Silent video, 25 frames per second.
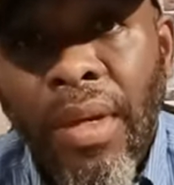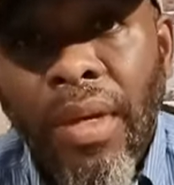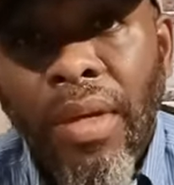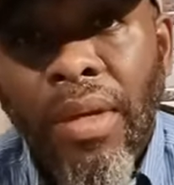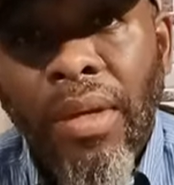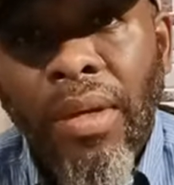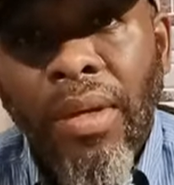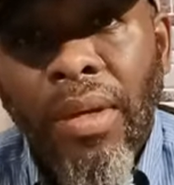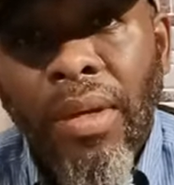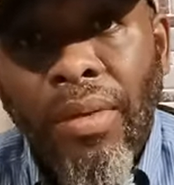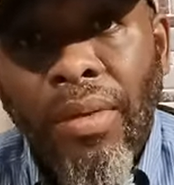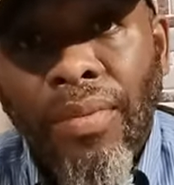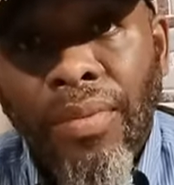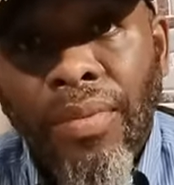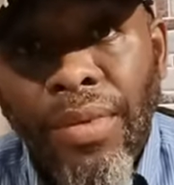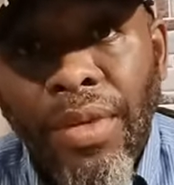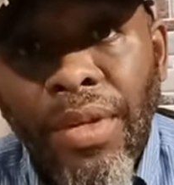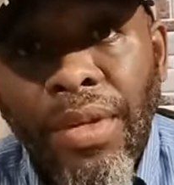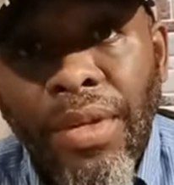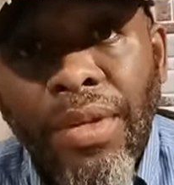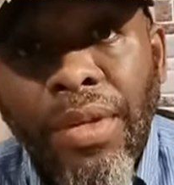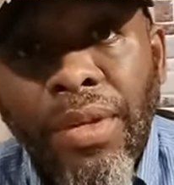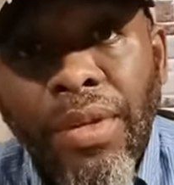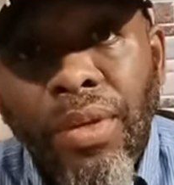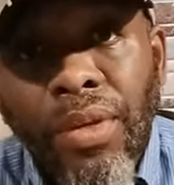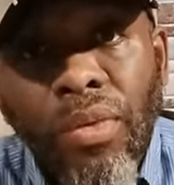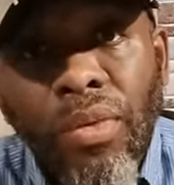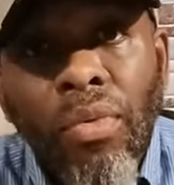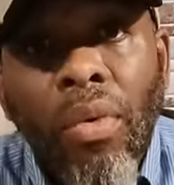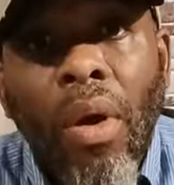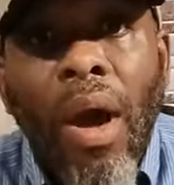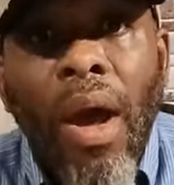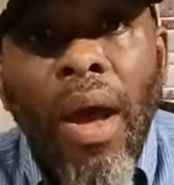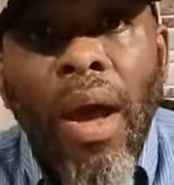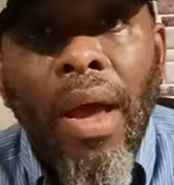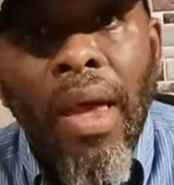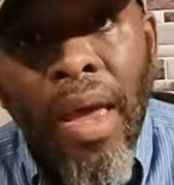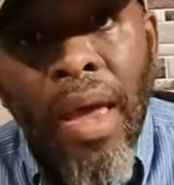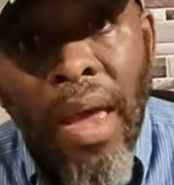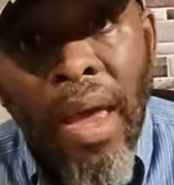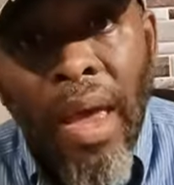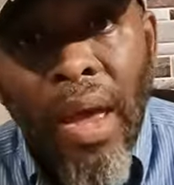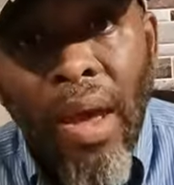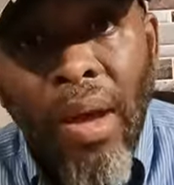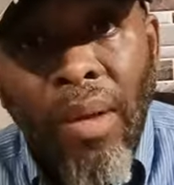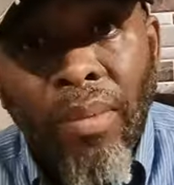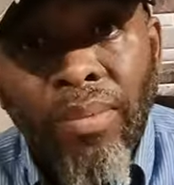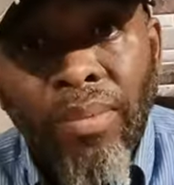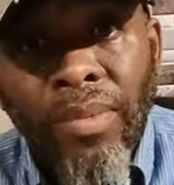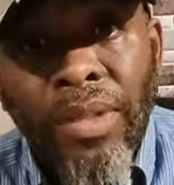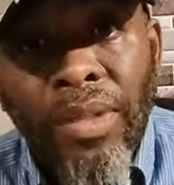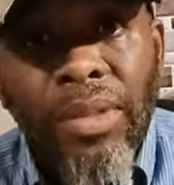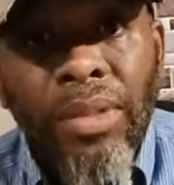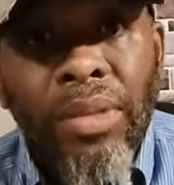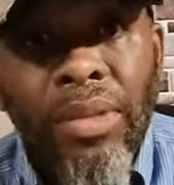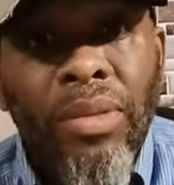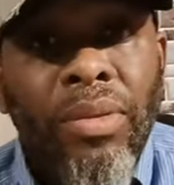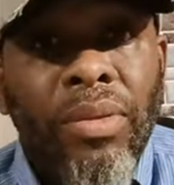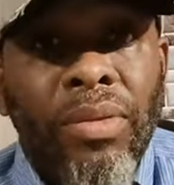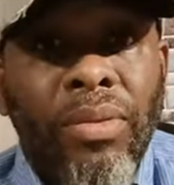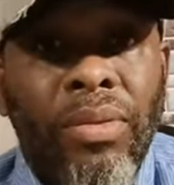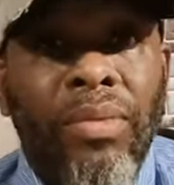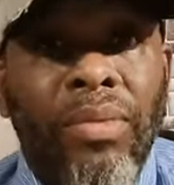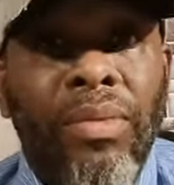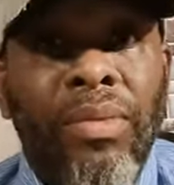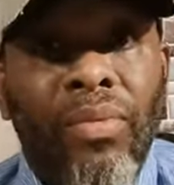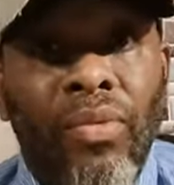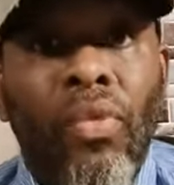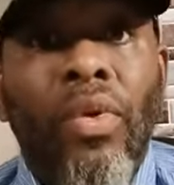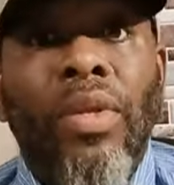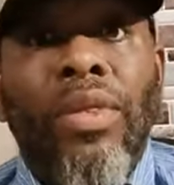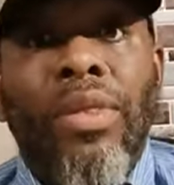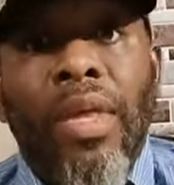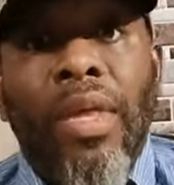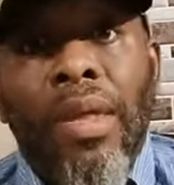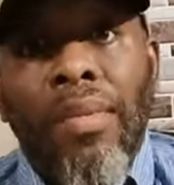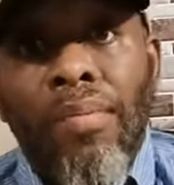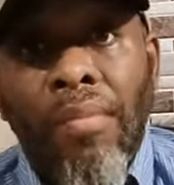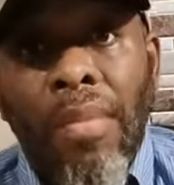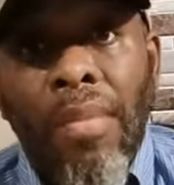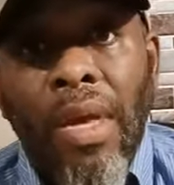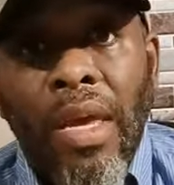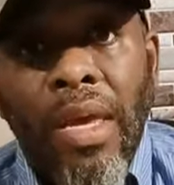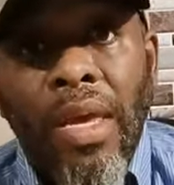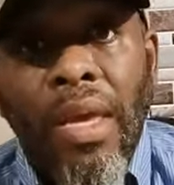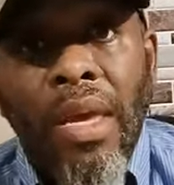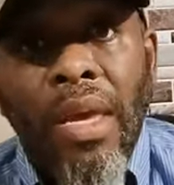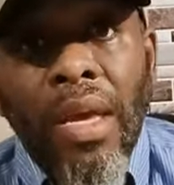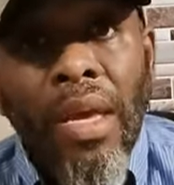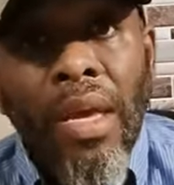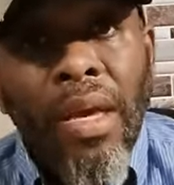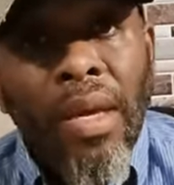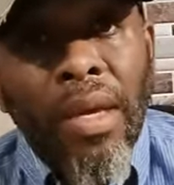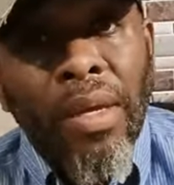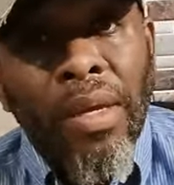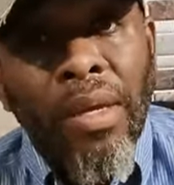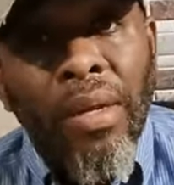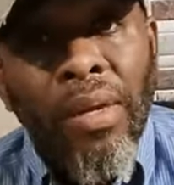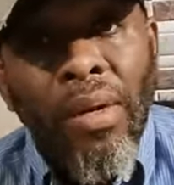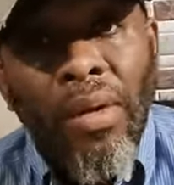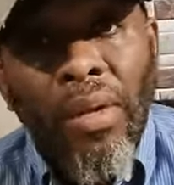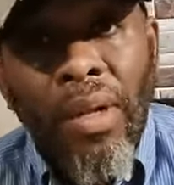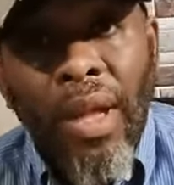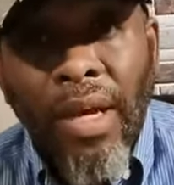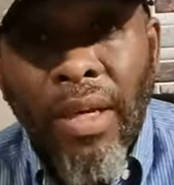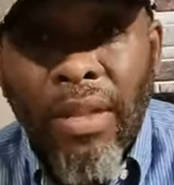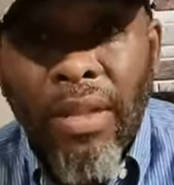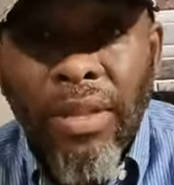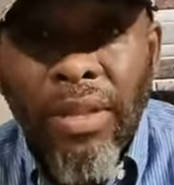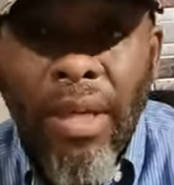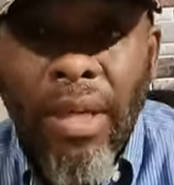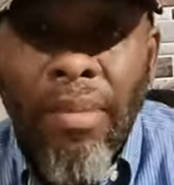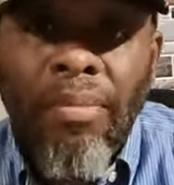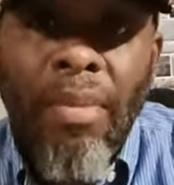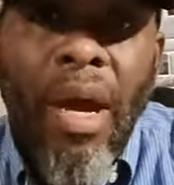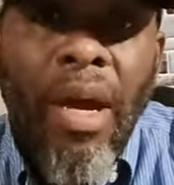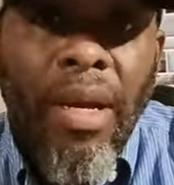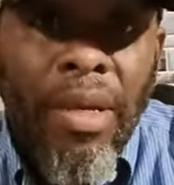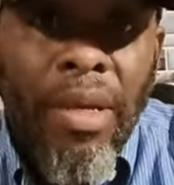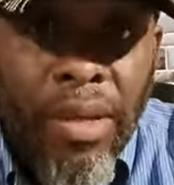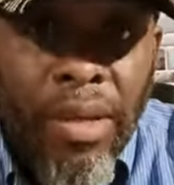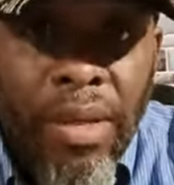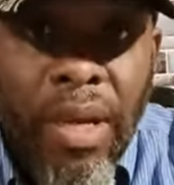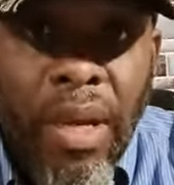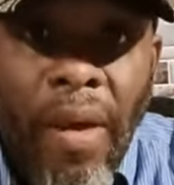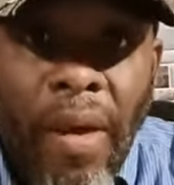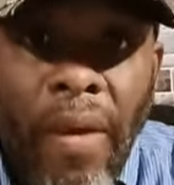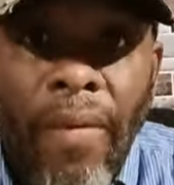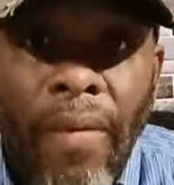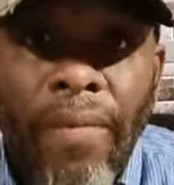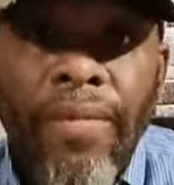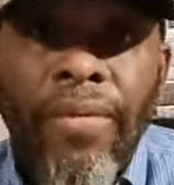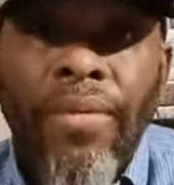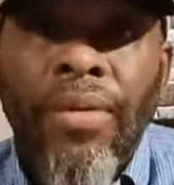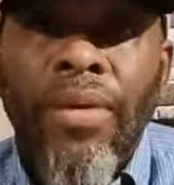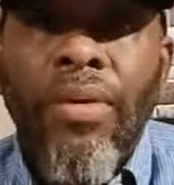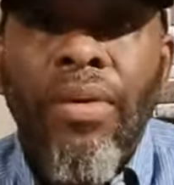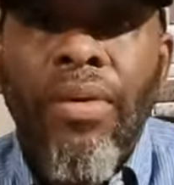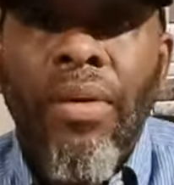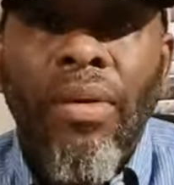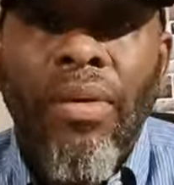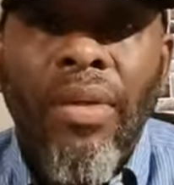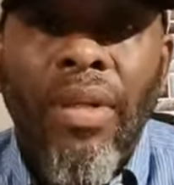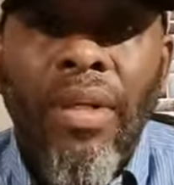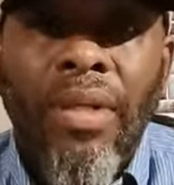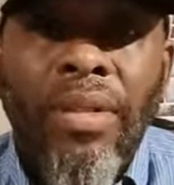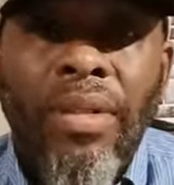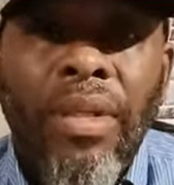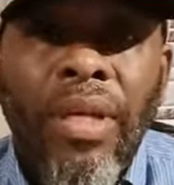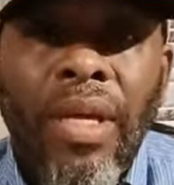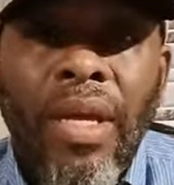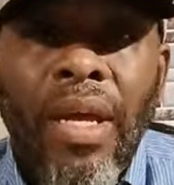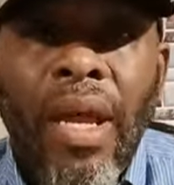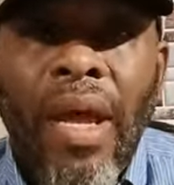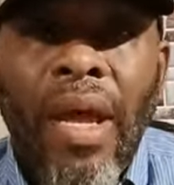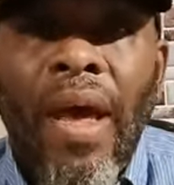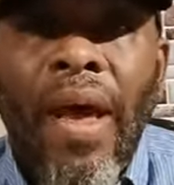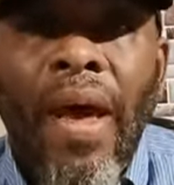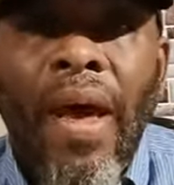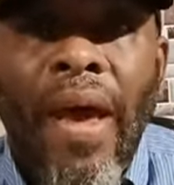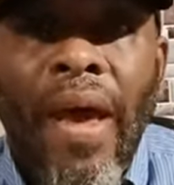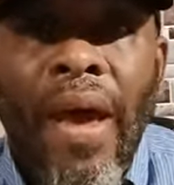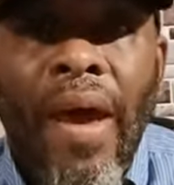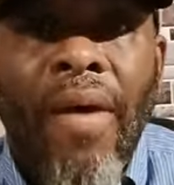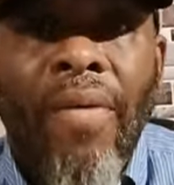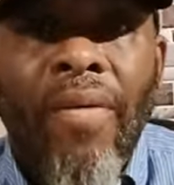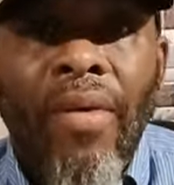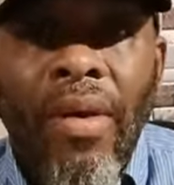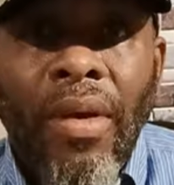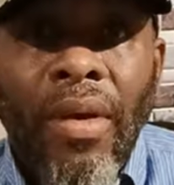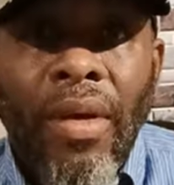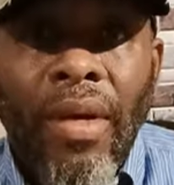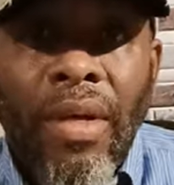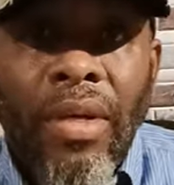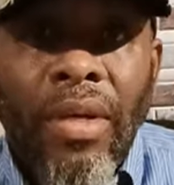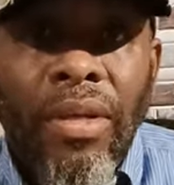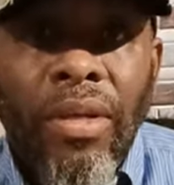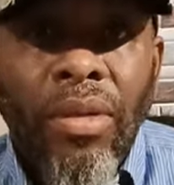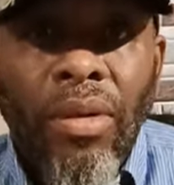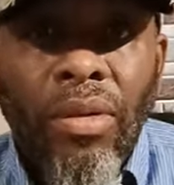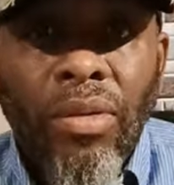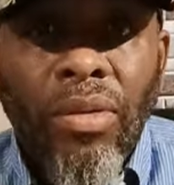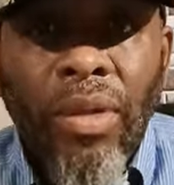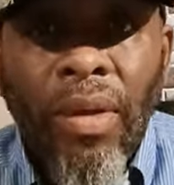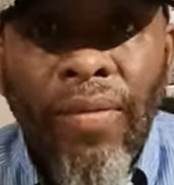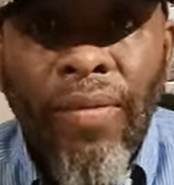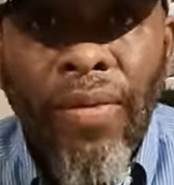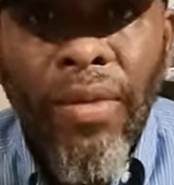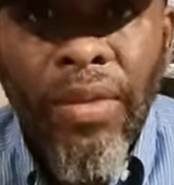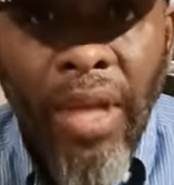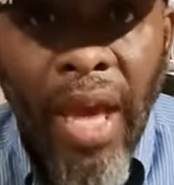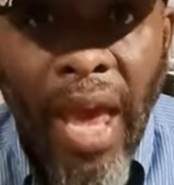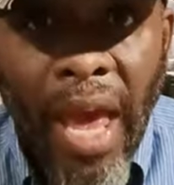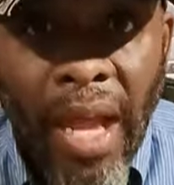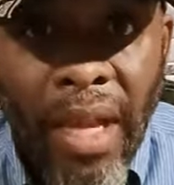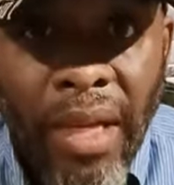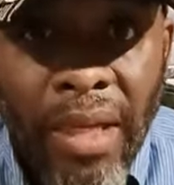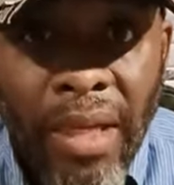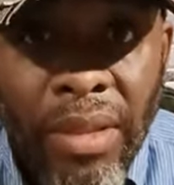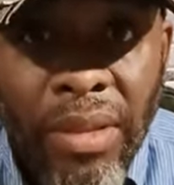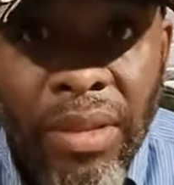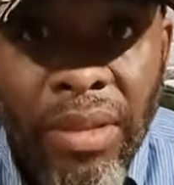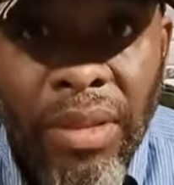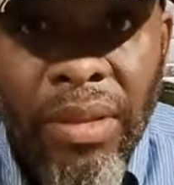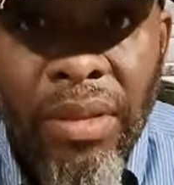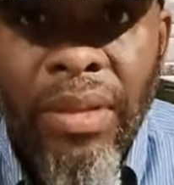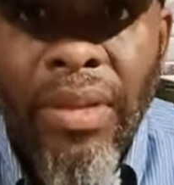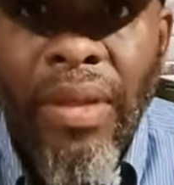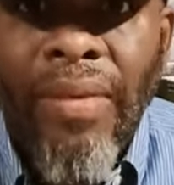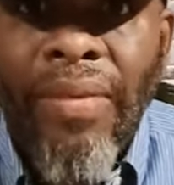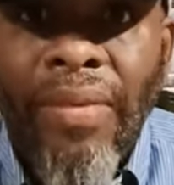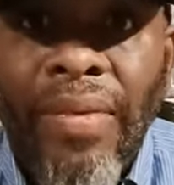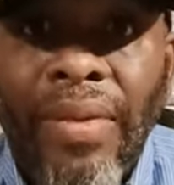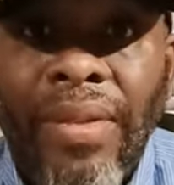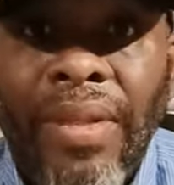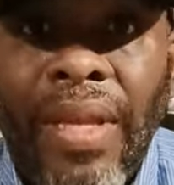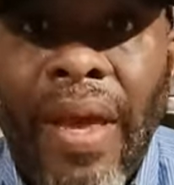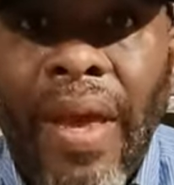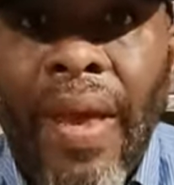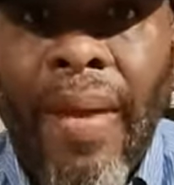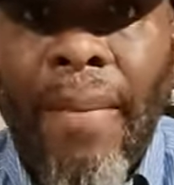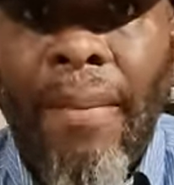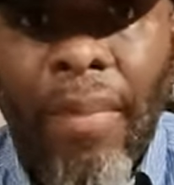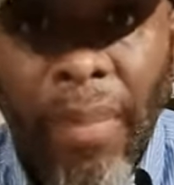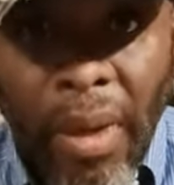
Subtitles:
you know, this is who I am, this is within me, you know, like I said, my gift, you know what I said, I have, you know, different talents and everything.